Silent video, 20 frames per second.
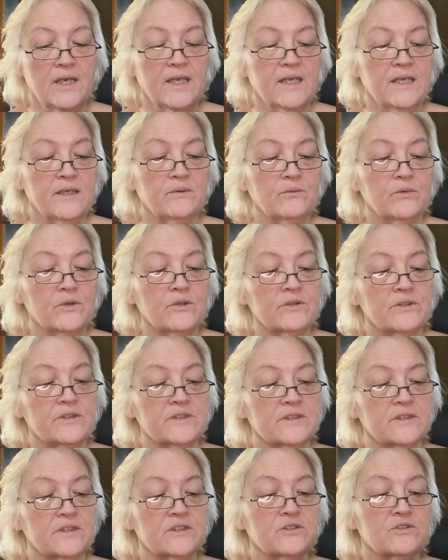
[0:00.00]
And where is
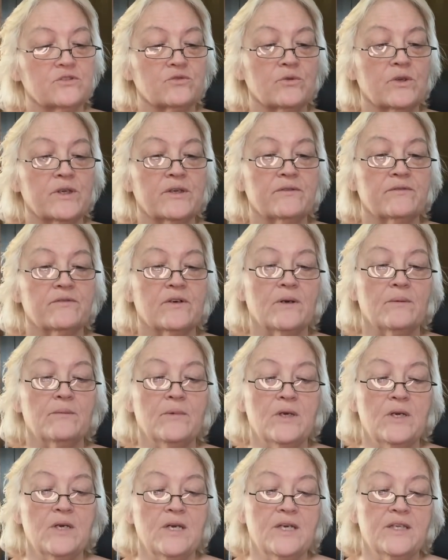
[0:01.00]
this drink from?
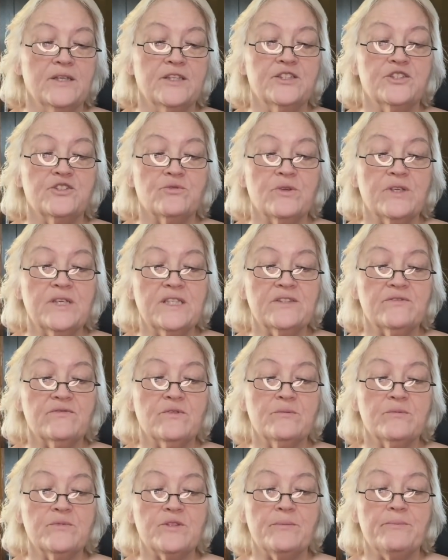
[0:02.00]
The drink is
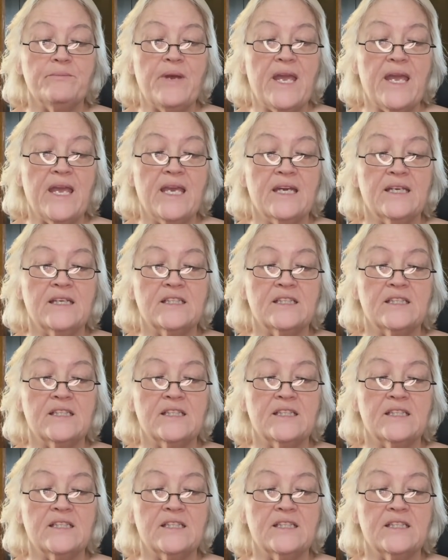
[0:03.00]
from Japan.